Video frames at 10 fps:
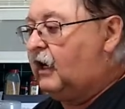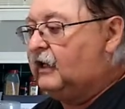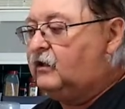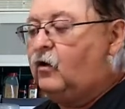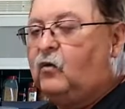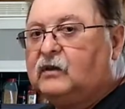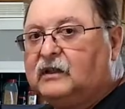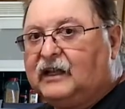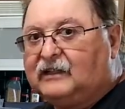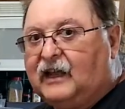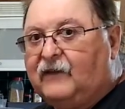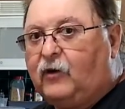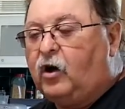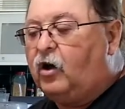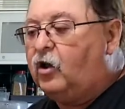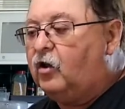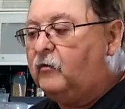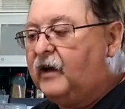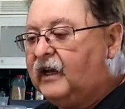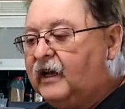I don't like to have
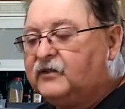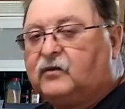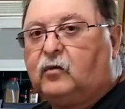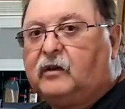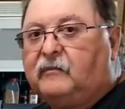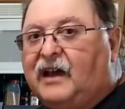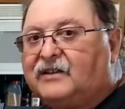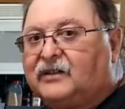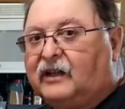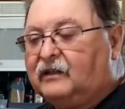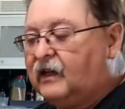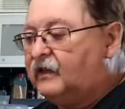all my eggs in one basket.